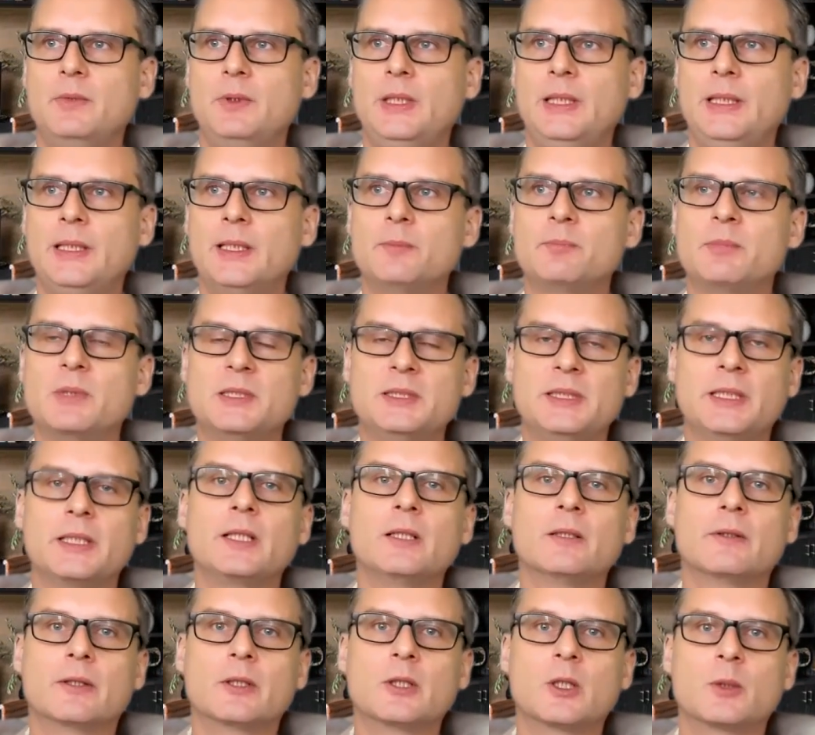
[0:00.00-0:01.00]
in a
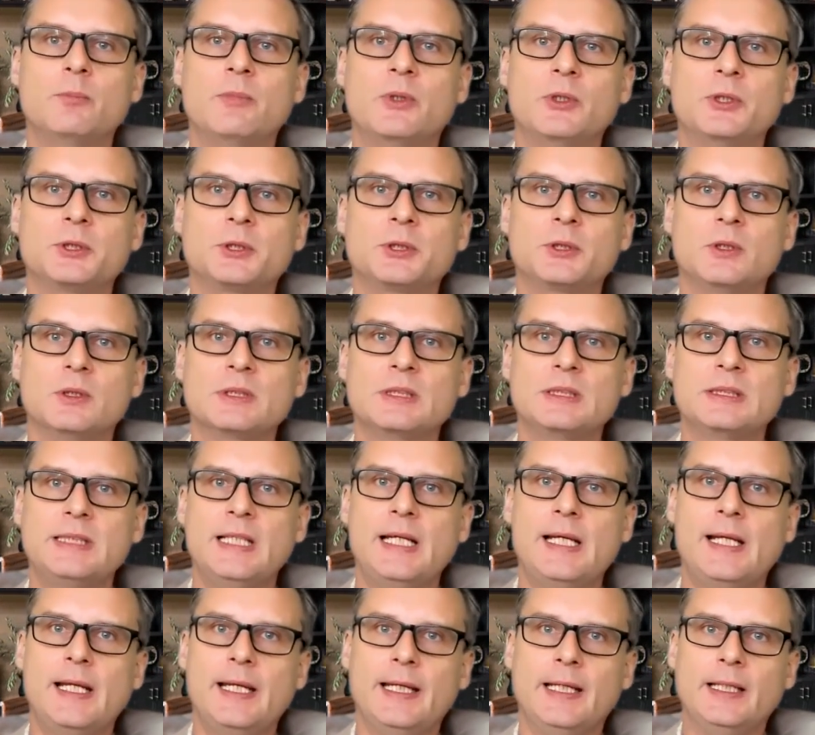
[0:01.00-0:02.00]
particular commercial
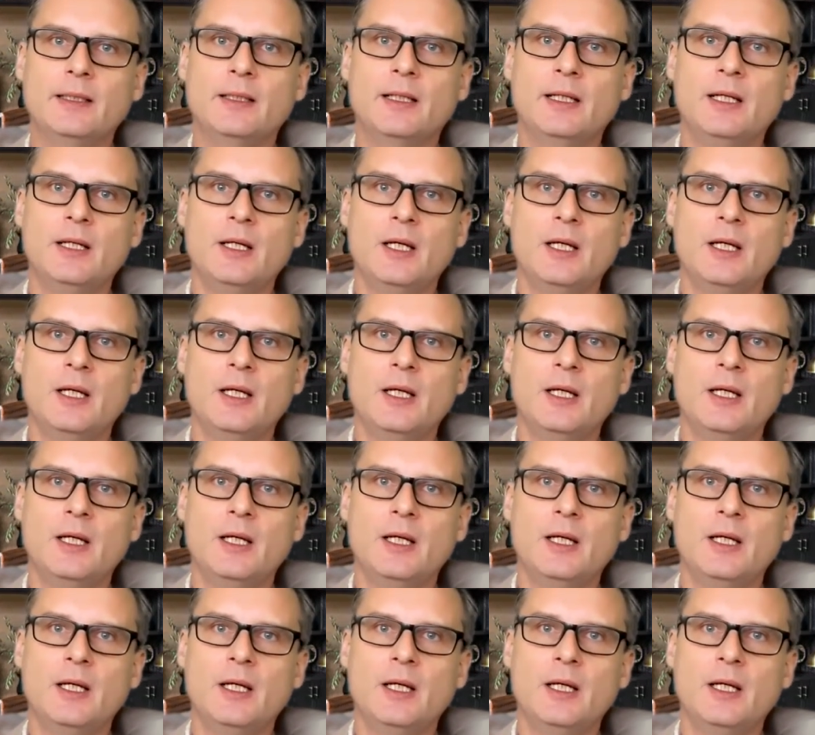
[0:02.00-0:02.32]
setting,